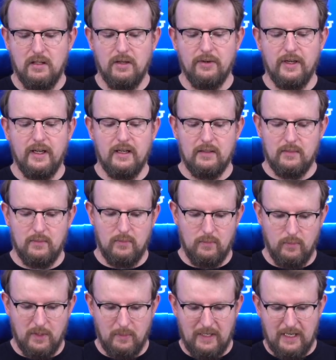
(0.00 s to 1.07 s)
All right,
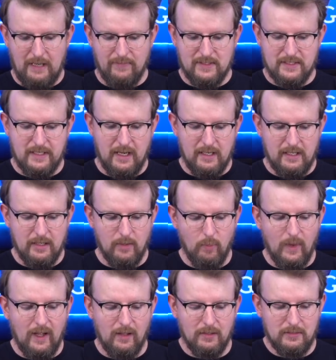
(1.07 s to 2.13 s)
what do we have inside here?
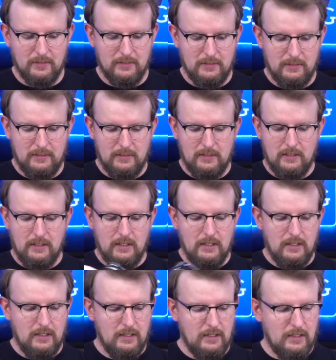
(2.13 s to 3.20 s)
Well,
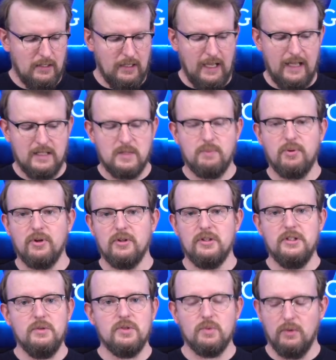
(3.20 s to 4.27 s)
as per
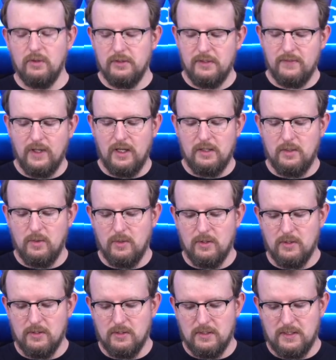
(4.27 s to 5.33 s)
usual, you've got
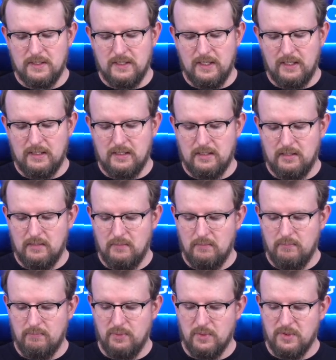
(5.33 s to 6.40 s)
your 6
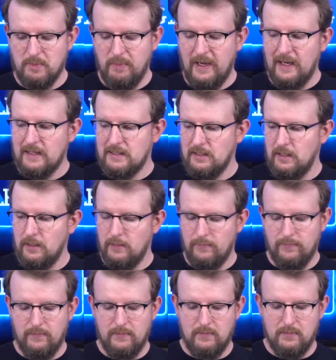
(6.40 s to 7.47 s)
booster packs
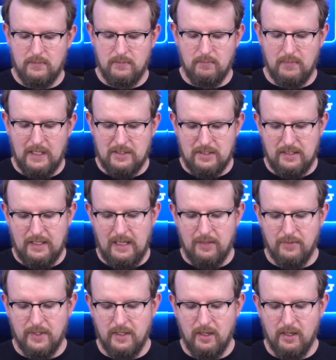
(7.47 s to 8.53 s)
of Magic the
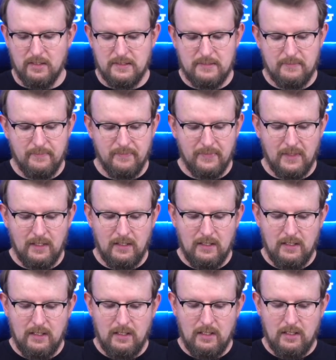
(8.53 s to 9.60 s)
Gathering cards.
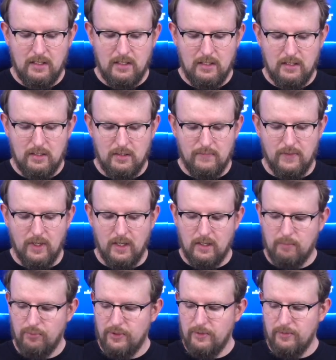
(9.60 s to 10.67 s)
You've
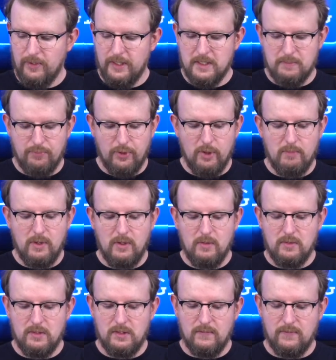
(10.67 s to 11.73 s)
got a pre-release
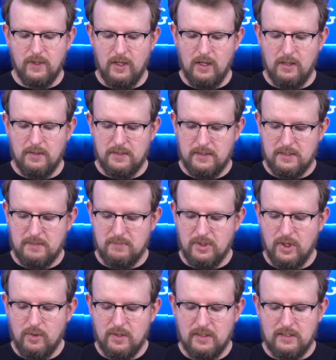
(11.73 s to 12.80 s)
promo, you've got some
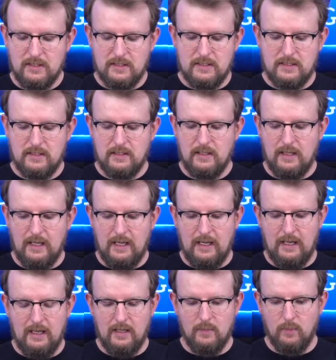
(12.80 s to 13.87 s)
tokens,
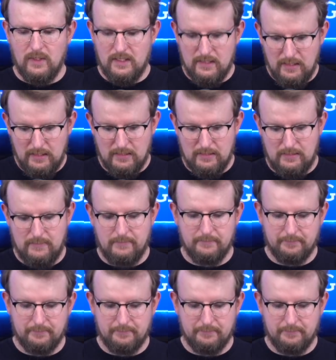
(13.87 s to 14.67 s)
and what is this?